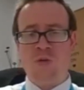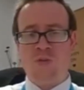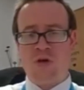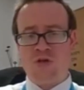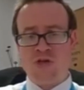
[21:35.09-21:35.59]

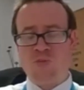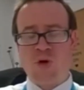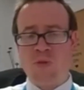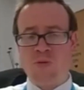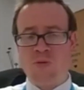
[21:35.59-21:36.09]
because you
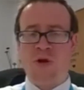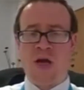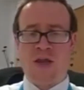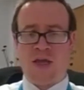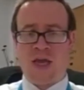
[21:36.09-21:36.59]
probably won't
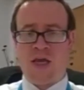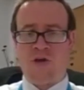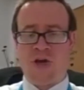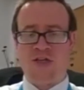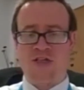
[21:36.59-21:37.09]
get the A
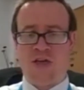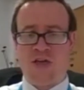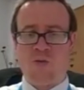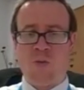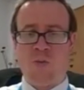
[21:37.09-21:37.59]
grades, and
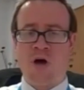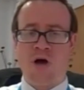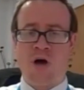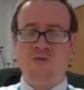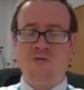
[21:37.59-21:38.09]
that will
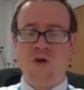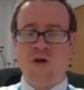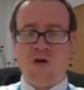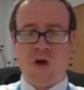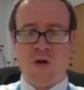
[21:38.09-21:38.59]
block off
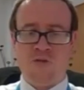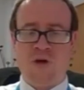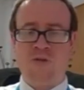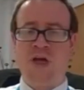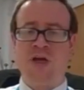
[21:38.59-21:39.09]
not only
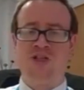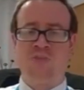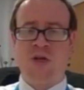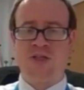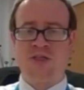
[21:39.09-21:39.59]

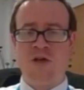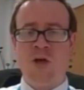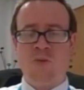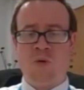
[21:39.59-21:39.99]
foundation medicine,